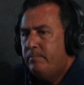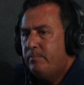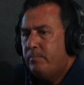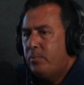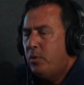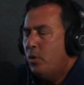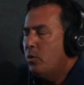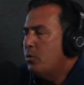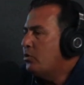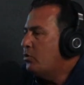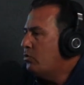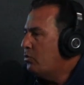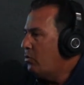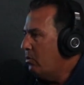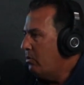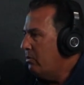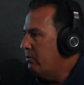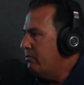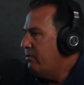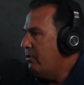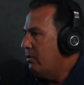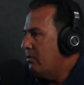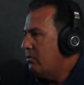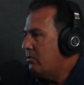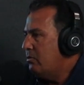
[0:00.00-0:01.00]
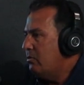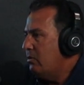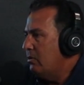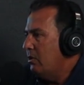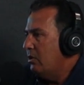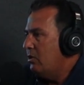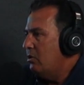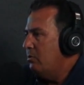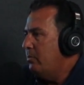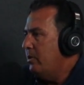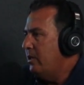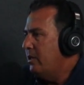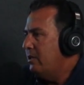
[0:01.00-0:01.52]
ProServe also a
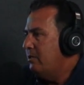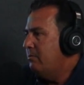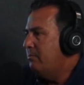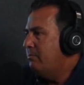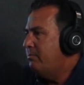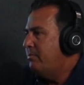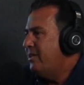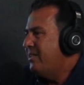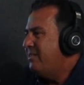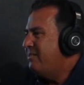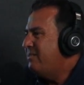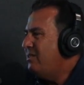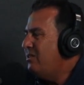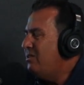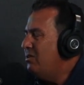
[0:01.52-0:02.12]
little bit. But,